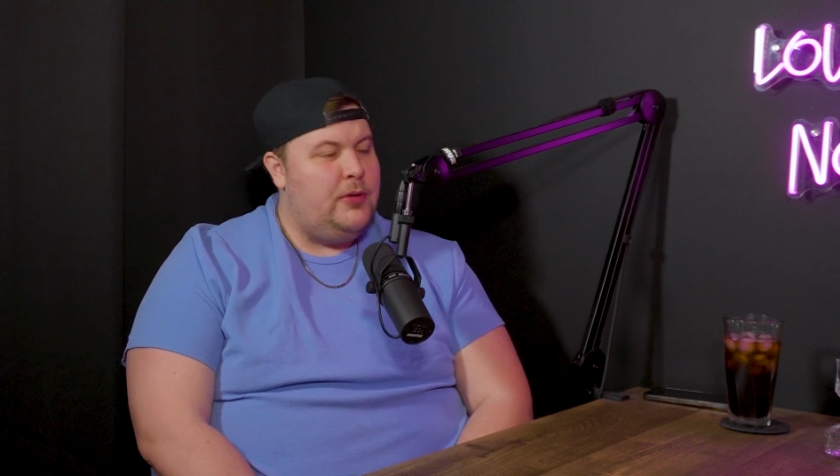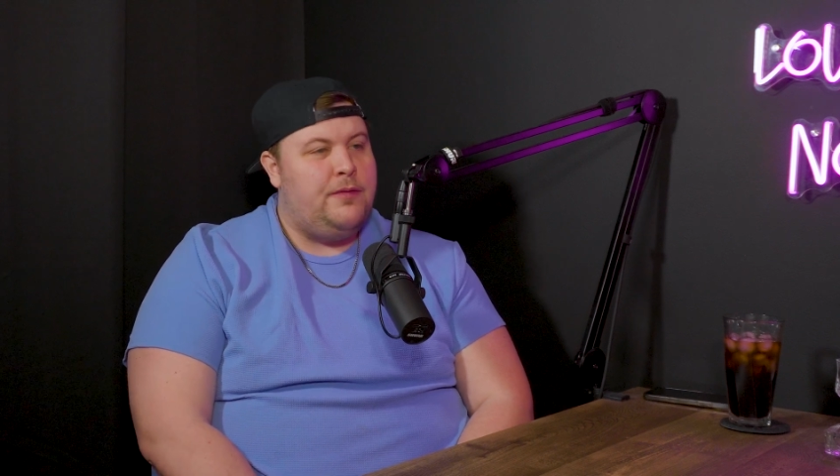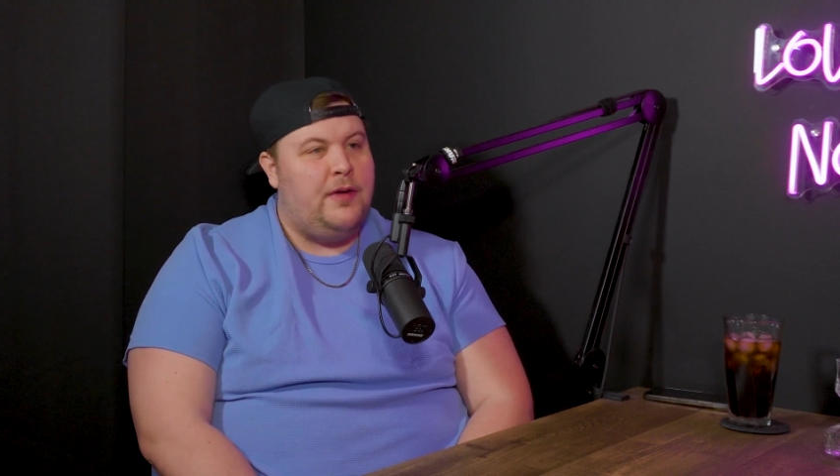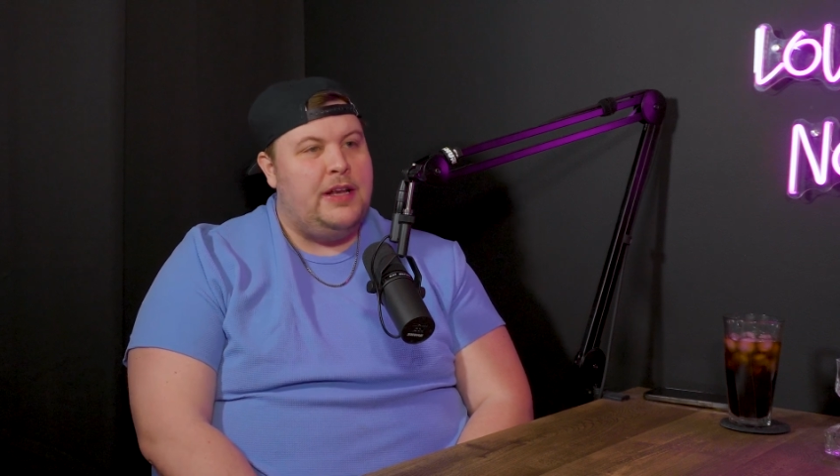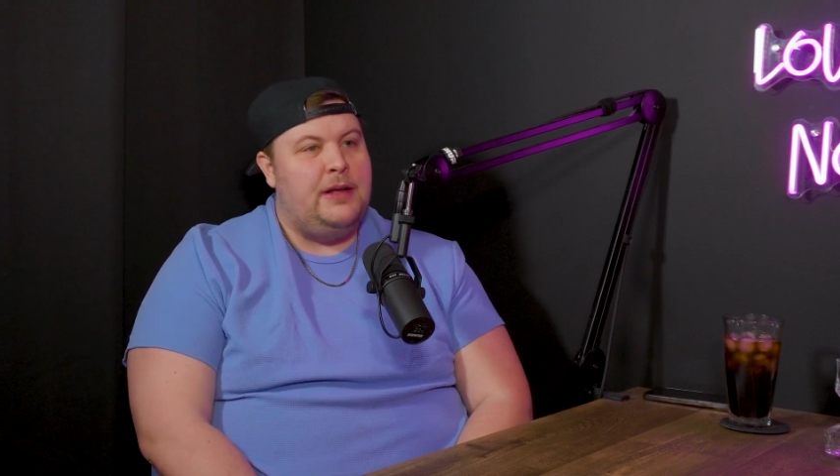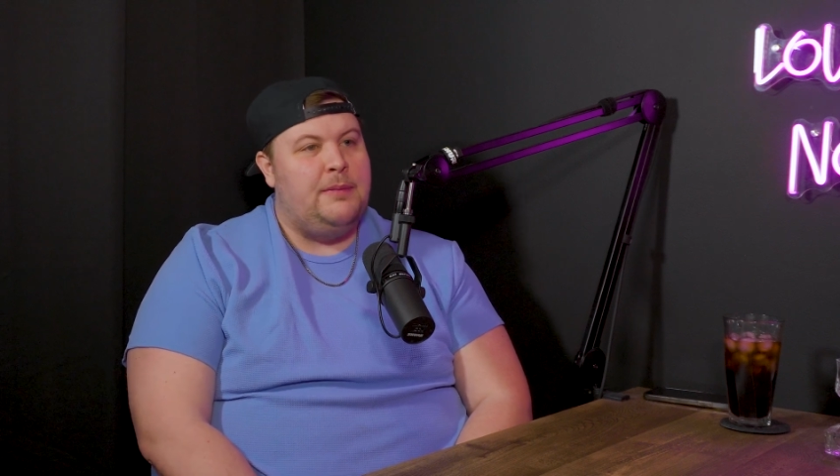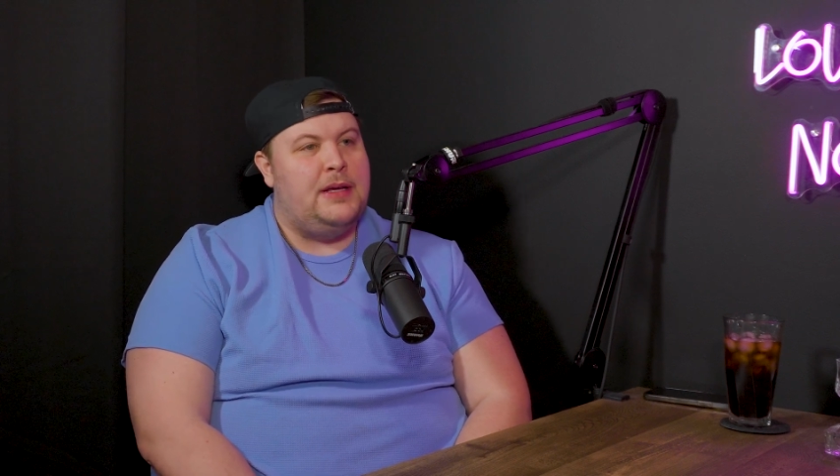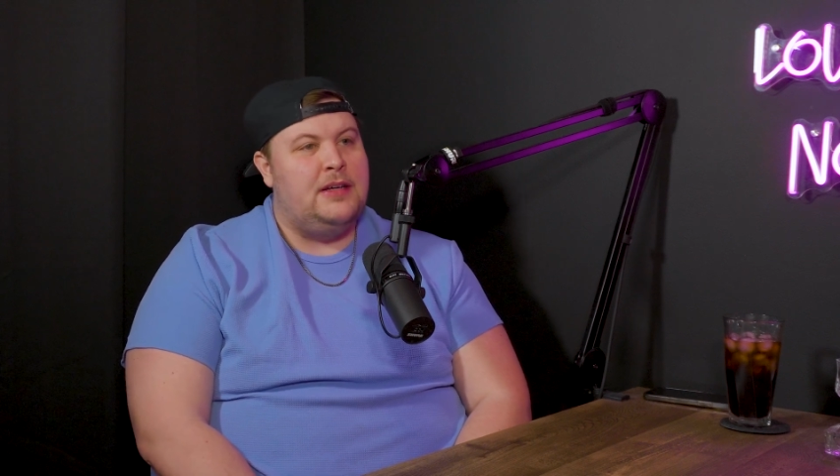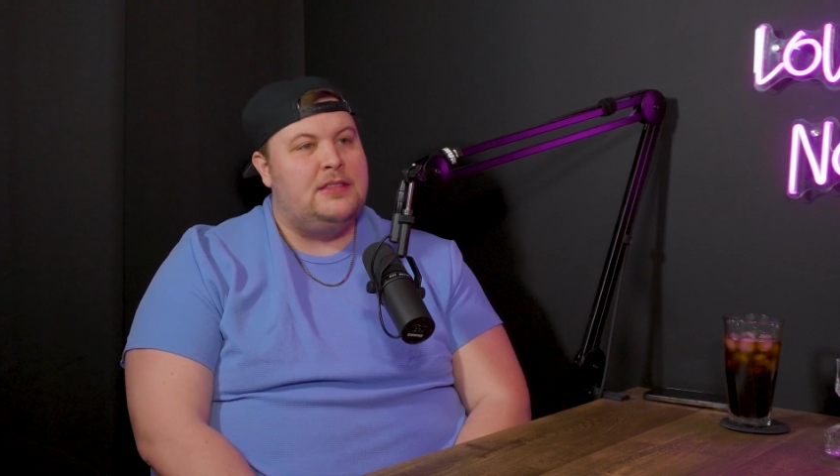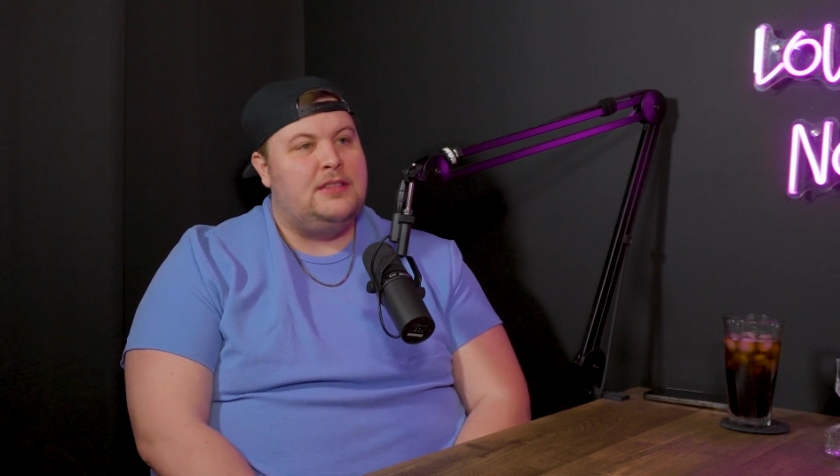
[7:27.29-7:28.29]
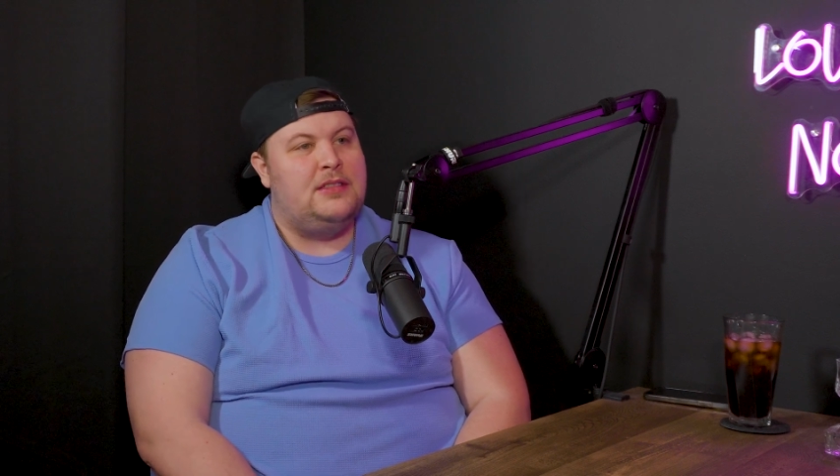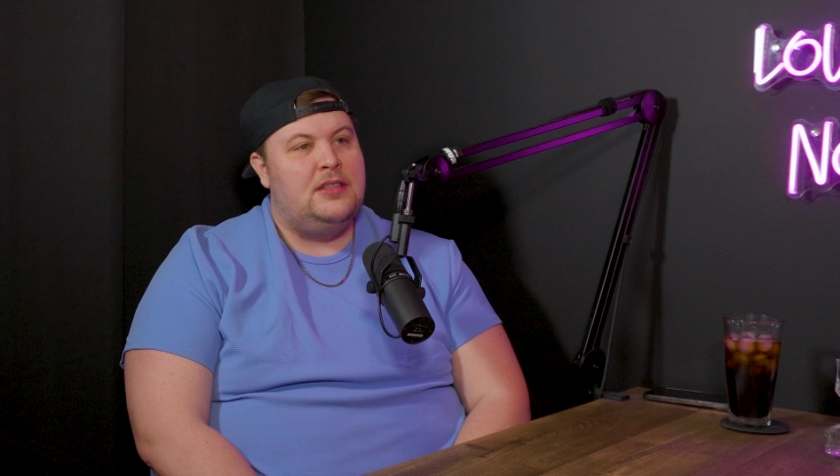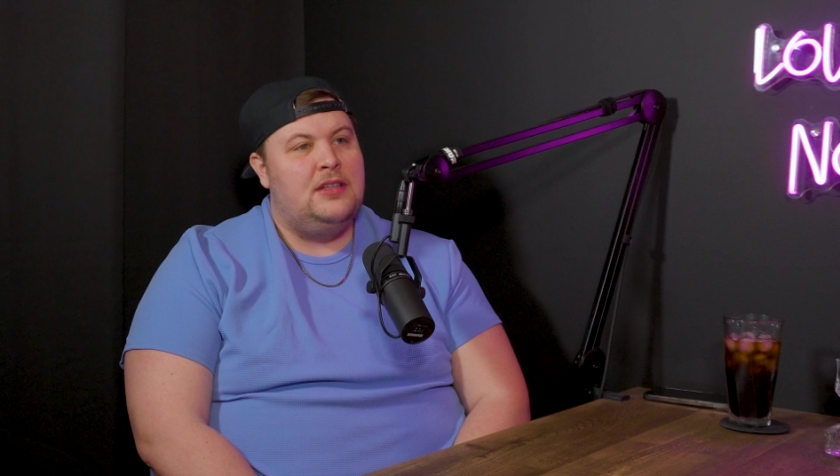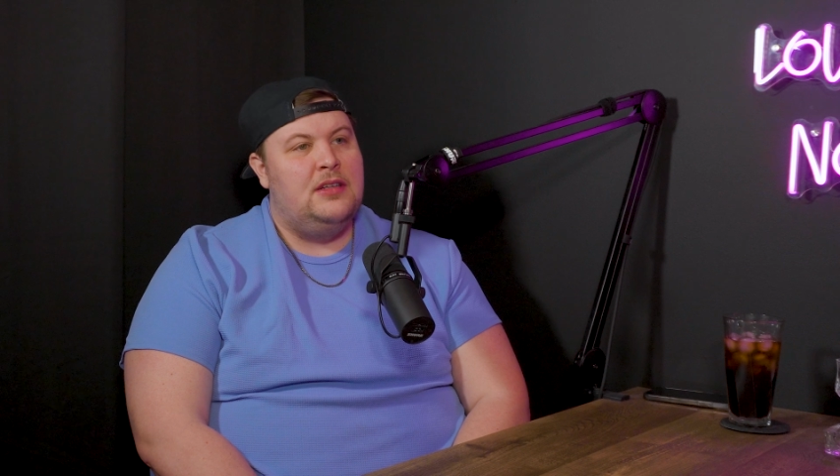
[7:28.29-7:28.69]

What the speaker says: are funny because